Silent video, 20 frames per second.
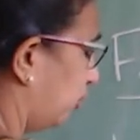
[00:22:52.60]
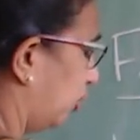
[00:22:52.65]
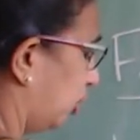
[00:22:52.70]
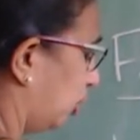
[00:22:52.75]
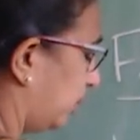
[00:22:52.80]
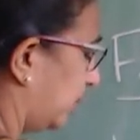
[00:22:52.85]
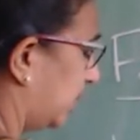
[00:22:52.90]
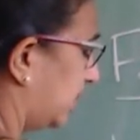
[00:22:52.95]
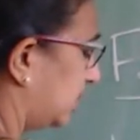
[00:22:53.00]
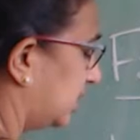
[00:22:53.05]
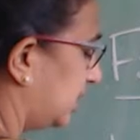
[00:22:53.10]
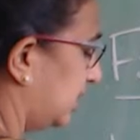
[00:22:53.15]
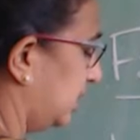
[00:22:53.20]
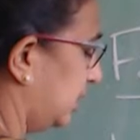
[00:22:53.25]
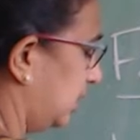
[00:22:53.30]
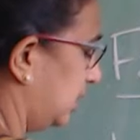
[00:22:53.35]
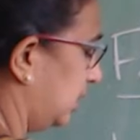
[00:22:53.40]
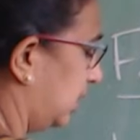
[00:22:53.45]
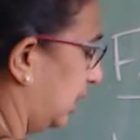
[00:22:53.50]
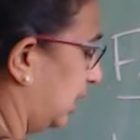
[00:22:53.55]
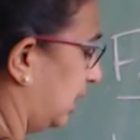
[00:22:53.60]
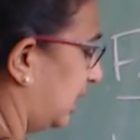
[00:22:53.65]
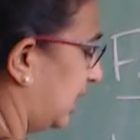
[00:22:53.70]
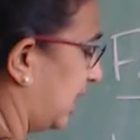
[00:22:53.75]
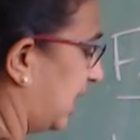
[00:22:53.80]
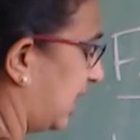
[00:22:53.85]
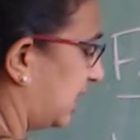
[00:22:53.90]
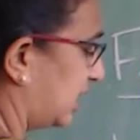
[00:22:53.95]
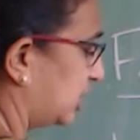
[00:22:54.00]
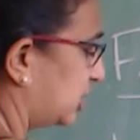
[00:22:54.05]
following the
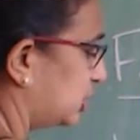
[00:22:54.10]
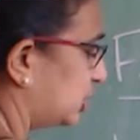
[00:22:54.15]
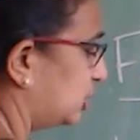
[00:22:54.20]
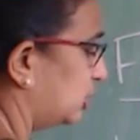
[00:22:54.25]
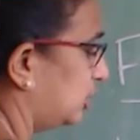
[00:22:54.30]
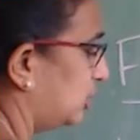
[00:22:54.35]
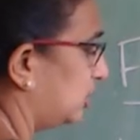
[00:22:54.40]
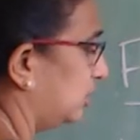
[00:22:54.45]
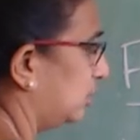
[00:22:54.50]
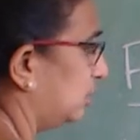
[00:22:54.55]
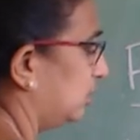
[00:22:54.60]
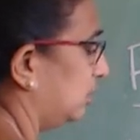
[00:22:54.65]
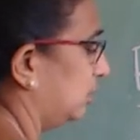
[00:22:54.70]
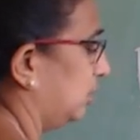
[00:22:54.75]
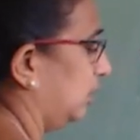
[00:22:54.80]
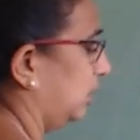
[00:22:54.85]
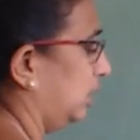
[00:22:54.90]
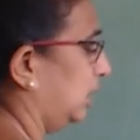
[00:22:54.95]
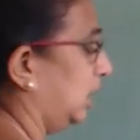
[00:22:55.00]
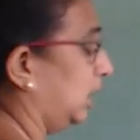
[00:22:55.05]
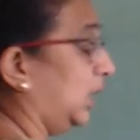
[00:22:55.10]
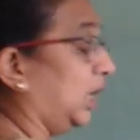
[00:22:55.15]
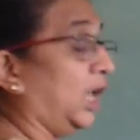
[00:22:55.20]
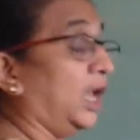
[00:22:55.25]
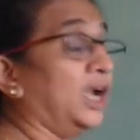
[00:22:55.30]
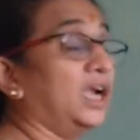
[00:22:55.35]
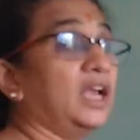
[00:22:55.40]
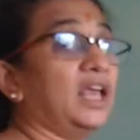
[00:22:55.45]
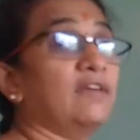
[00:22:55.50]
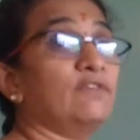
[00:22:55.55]
direction.
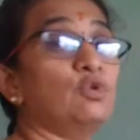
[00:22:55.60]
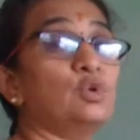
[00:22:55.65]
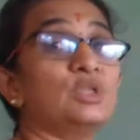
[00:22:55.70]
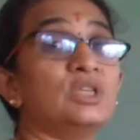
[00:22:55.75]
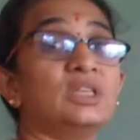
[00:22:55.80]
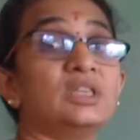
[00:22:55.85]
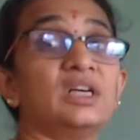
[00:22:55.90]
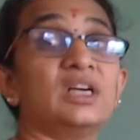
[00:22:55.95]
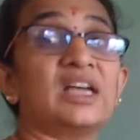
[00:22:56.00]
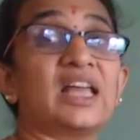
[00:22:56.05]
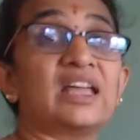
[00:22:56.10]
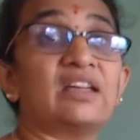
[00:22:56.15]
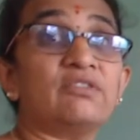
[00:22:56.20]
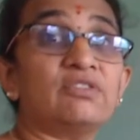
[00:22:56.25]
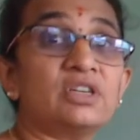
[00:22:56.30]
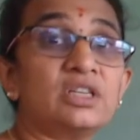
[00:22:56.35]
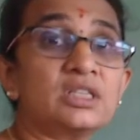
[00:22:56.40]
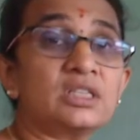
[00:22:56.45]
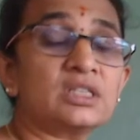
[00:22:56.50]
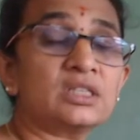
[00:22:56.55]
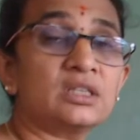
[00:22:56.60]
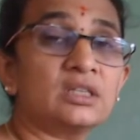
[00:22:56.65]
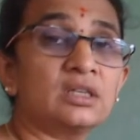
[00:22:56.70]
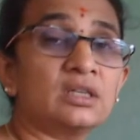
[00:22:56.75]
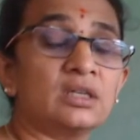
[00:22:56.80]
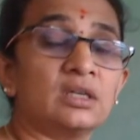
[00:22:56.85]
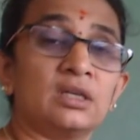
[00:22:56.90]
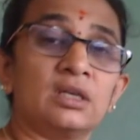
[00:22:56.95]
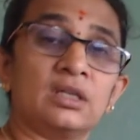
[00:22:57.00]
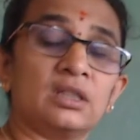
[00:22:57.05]
And have you seen the divers?
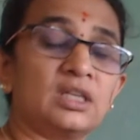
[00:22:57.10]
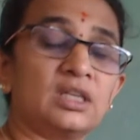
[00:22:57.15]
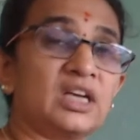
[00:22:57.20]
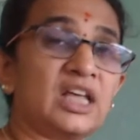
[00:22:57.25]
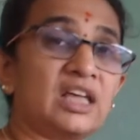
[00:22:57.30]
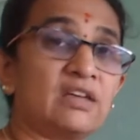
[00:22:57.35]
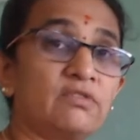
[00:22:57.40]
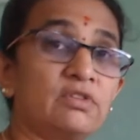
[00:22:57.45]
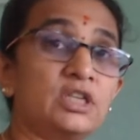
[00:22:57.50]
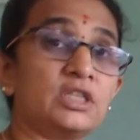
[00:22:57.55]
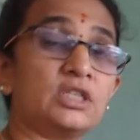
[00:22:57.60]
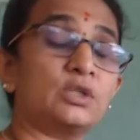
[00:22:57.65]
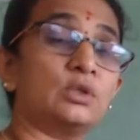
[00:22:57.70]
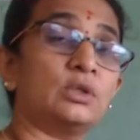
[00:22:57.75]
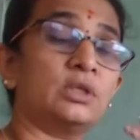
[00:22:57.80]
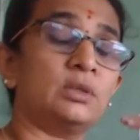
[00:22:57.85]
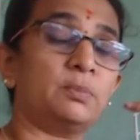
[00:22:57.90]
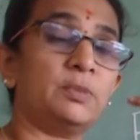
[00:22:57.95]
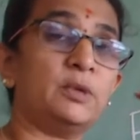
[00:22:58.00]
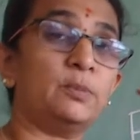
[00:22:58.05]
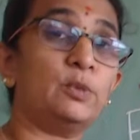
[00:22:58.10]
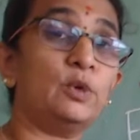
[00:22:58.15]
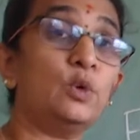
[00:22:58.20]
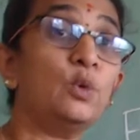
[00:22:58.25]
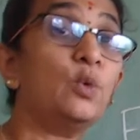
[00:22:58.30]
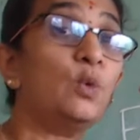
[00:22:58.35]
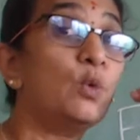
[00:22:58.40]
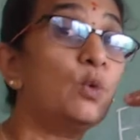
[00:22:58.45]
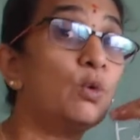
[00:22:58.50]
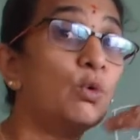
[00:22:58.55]
The divers, the people
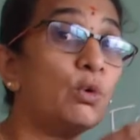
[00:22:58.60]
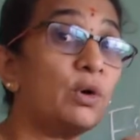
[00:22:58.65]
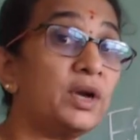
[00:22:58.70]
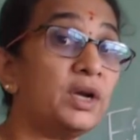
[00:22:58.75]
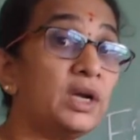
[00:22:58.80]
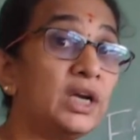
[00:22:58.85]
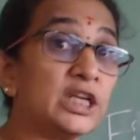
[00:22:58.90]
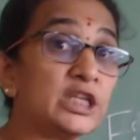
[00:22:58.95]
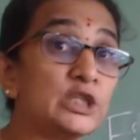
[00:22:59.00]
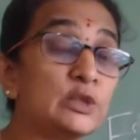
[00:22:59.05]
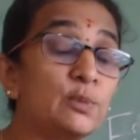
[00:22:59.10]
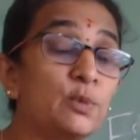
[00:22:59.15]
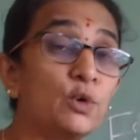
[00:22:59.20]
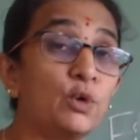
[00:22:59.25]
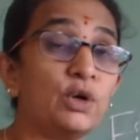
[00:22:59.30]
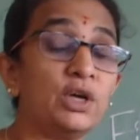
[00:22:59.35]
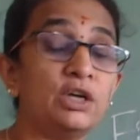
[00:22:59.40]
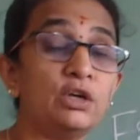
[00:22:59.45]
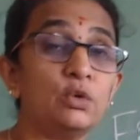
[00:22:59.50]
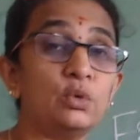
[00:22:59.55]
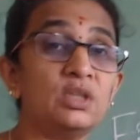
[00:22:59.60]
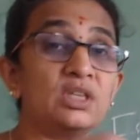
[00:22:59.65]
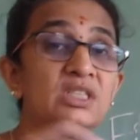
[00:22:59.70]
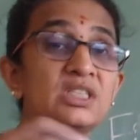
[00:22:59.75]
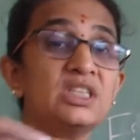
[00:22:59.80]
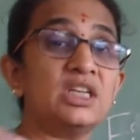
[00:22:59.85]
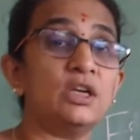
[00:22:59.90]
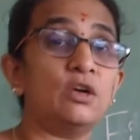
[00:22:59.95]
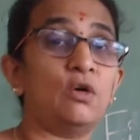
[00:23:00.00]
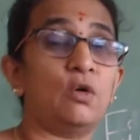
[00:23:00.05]
who go and explore into the
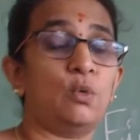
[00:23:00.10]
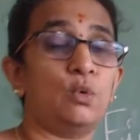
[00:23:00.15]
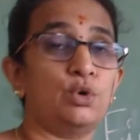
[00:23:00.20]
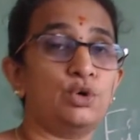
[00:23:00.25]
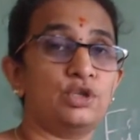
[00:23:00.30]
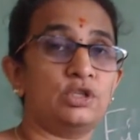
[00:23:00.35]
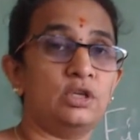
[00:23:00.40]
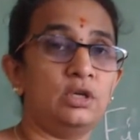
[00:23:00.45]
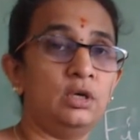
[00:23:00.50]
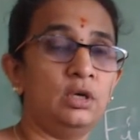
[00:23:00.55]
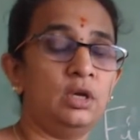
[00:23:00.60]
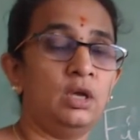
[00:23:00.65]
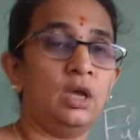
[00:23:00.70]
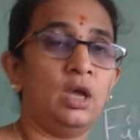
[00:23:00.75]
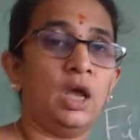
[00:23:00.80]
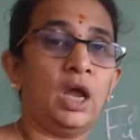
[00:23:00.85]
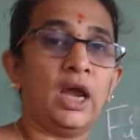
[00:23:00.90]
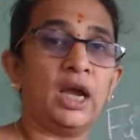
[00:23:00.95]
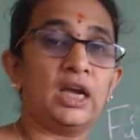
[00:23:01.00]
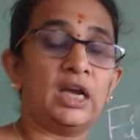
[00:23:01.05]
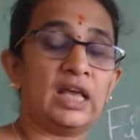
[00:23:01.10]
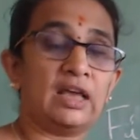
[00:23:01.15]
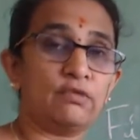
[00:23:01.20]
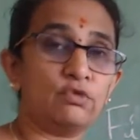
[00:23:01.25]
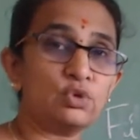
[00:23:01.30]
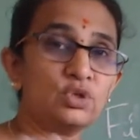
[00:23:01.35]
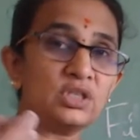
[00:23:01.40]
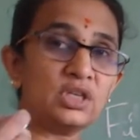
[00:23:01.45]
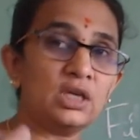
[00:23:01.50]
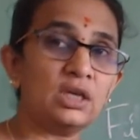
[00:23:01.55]
sea or ocean. And have
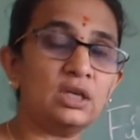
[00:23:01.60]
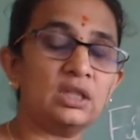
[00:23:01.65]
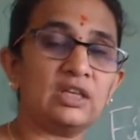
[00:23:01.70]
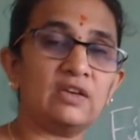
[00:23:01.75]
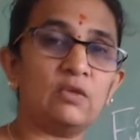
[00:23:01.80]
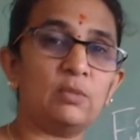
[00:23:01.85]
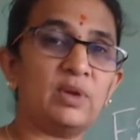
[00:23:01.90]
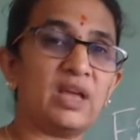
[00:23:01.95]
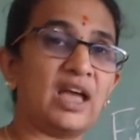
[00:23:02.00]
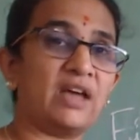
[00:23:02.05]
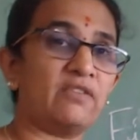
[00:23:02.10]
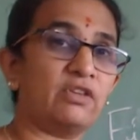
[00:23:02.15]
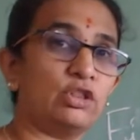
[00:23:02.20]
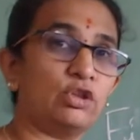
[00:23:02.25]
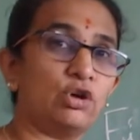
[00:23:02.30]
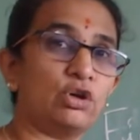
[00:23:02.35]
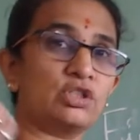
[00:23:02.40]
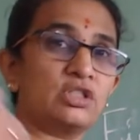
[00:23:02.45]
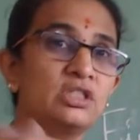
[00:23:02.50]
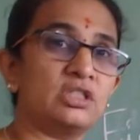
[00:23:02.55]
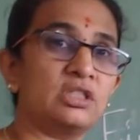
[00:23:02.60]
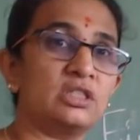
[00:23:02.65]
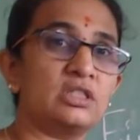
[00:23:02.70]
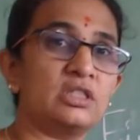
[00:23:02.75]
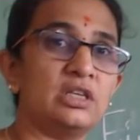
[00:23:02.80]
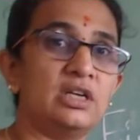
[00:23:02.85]
you seen, they will be having the oxygen